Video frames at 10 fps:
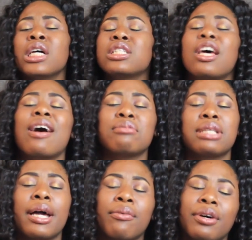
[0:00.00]
So I
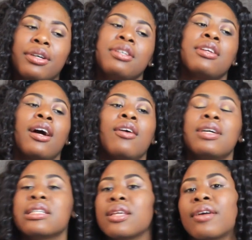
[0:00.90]
was like, well, you
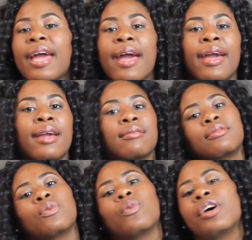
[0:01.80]
know, it's okay,
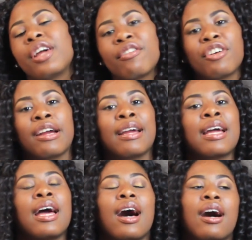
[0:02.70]
whatever.
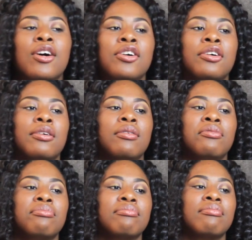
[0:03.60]

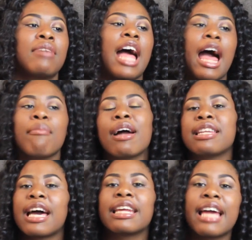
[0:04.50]
I
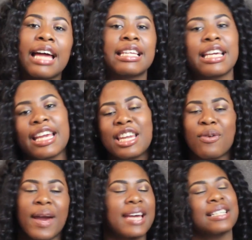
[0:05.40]
might not have gotten it
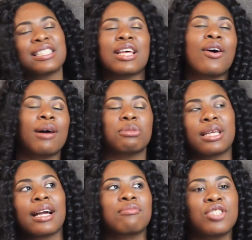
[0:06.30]
anyway, so I was
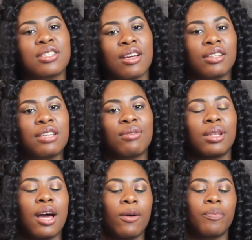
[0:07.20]
like, I'm just gonna leave it
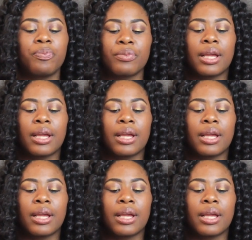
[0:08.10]
alone.